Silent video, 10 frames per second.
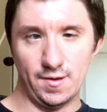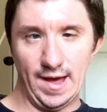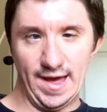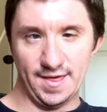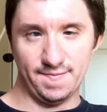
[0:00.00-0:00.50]

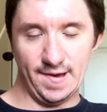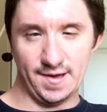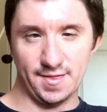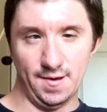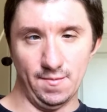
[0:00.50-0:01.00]

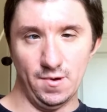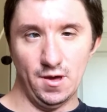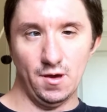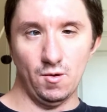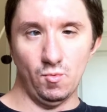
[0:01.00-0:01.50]
aspects of
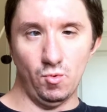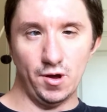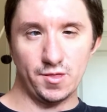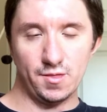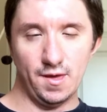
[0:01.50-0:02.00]

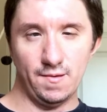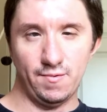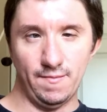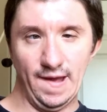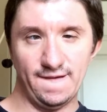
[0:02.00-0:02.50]
what
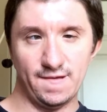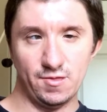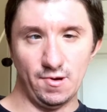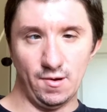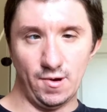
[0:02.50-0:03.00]
information do
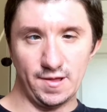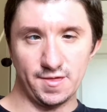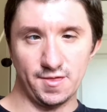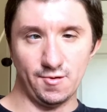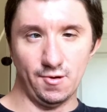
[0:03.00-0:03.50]
I want to
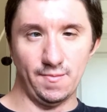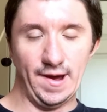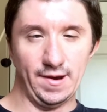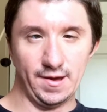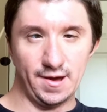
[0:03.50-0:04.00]
store
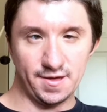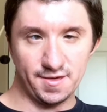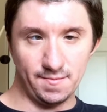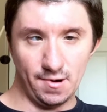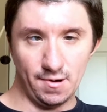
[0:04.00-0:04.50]
about a
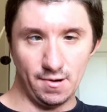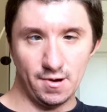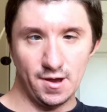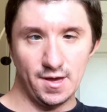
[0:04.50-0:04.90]
customer,